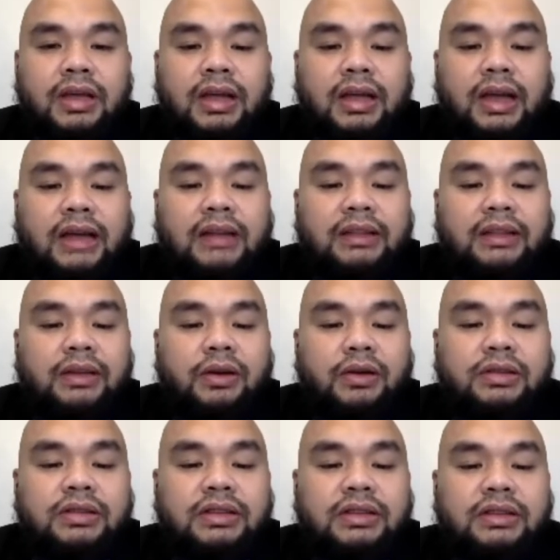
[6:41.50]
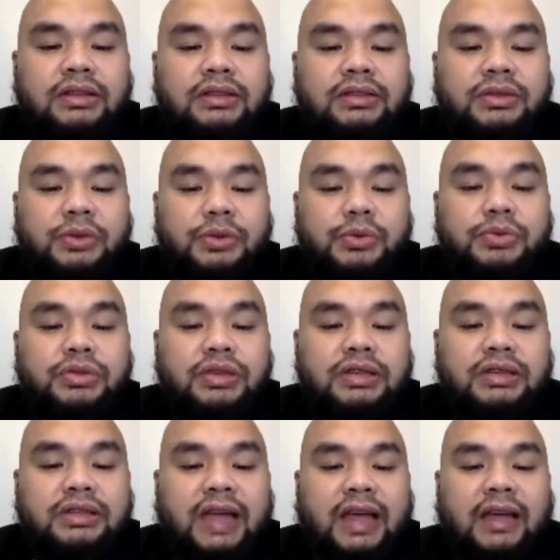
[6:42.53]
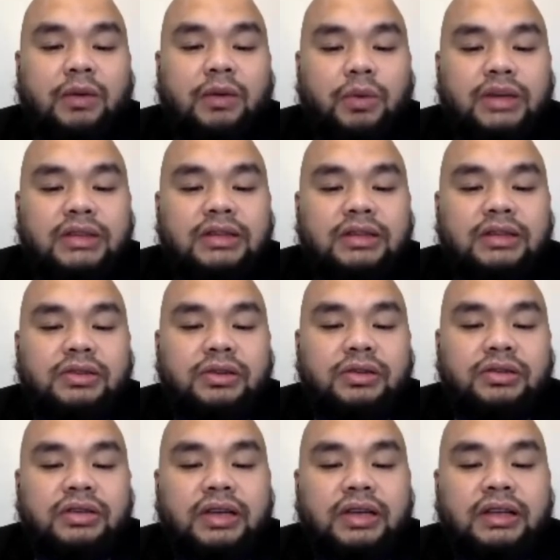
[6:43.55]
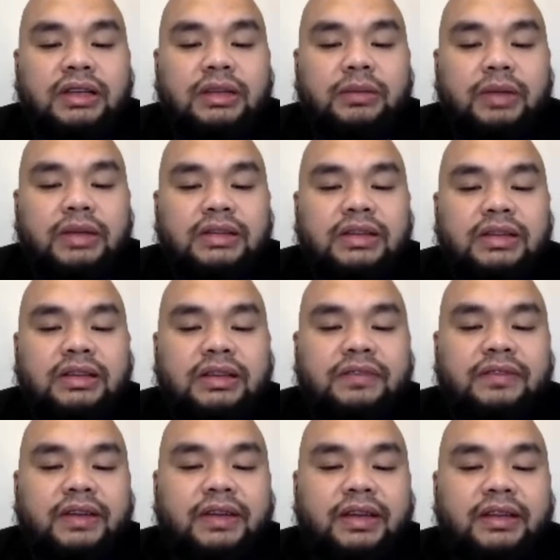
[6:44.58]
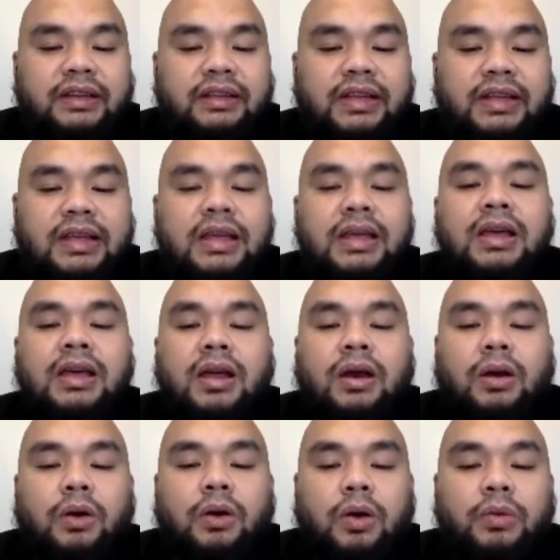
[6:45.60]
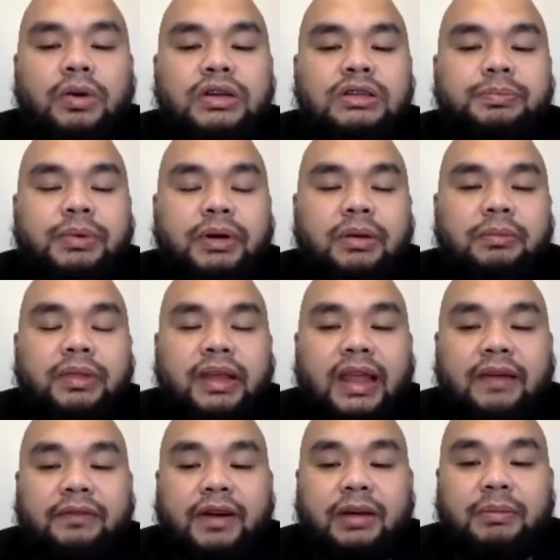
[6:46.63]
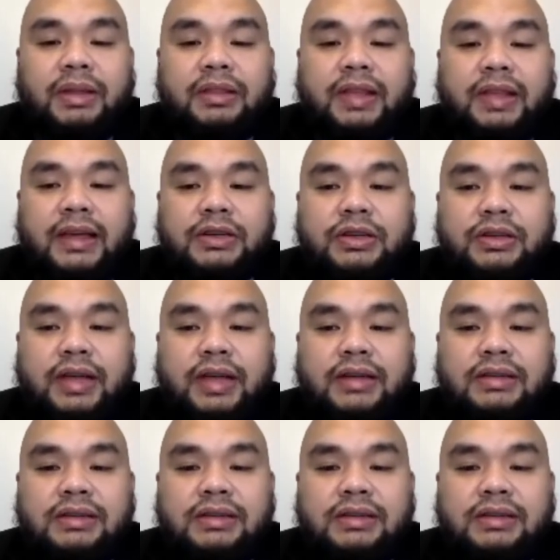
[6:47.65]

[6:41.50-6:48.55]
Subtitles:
Antioxidant use is likewise associated with a significantly lower sperm DNA fragmentation test.